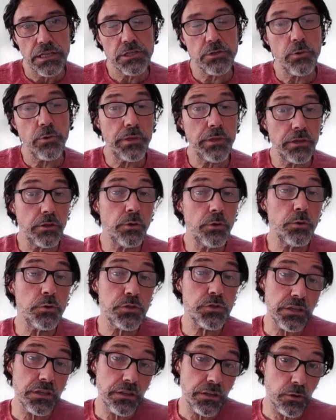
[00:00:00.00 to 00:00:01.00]
So we've been
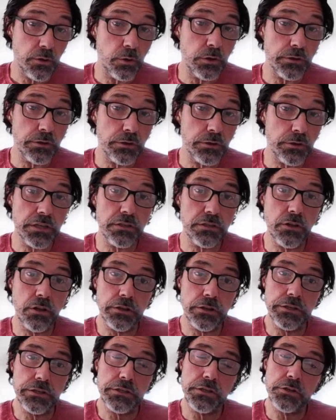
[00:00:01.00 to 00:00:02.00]
using the older
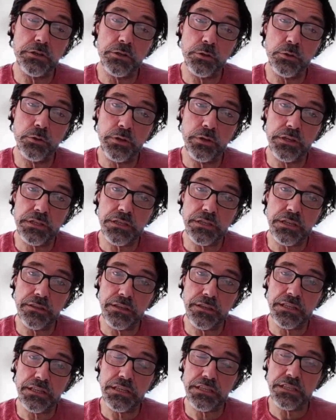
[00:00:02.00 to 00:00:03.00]
technology to do this,
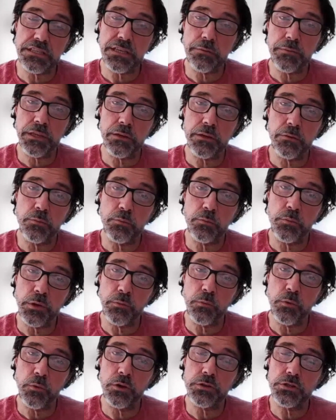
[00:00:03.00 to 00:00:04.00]
and this is something
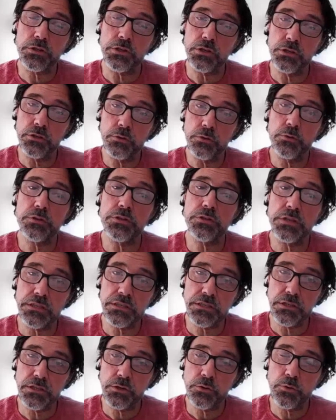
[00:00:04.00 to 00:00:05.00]
we want to use,
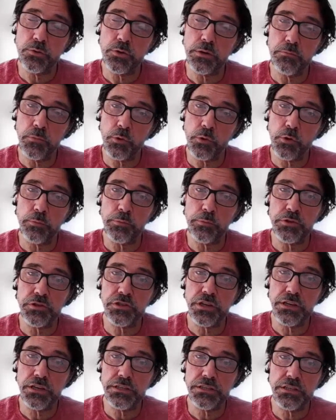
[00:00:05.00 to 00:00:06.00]
this newer, more
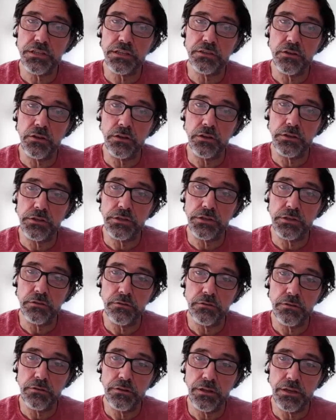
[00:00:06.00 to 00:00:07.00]
precise technology
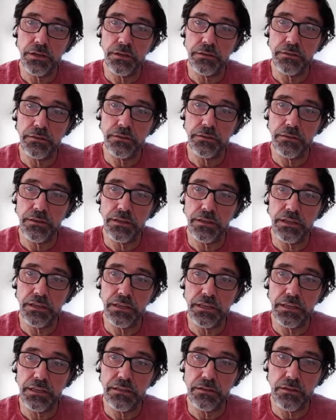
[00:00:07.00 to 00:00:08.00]
that
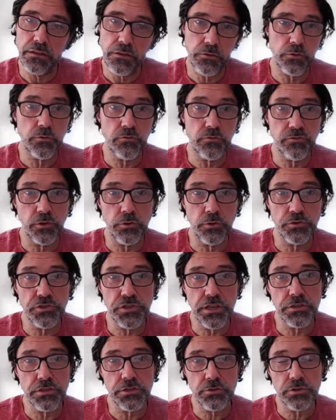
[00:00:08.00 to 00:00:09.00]
the
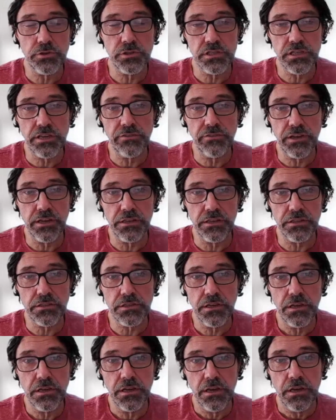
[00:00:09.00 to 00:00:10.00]
TrueFlow sensor is giving
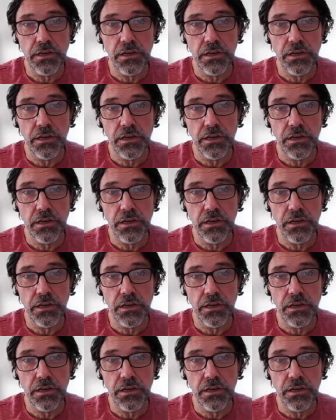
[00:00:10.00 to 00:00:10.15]
us,